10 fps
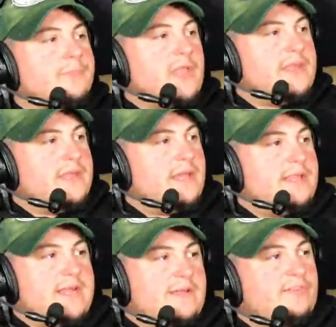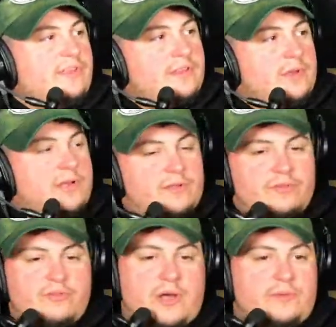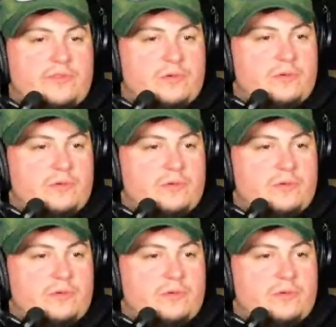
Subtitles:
And then I've seen them in other shops too.